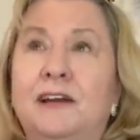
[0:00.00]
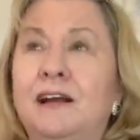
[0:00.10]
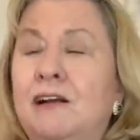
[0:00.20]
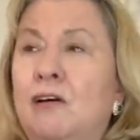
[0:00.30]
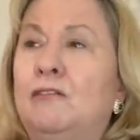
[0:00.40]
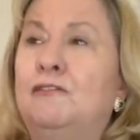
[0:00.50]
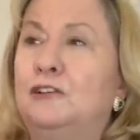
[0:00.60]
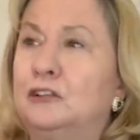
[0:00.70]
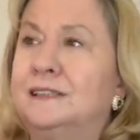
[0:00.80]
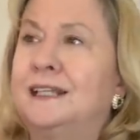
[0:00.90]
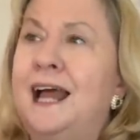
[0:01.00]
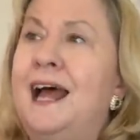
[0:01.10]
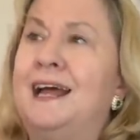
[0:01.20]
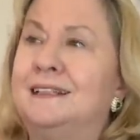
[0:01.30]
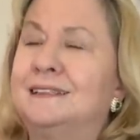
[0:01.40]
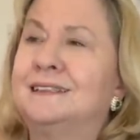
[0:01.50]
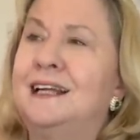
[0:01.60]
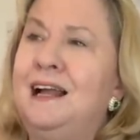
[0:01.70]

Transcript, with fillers: and I got four sets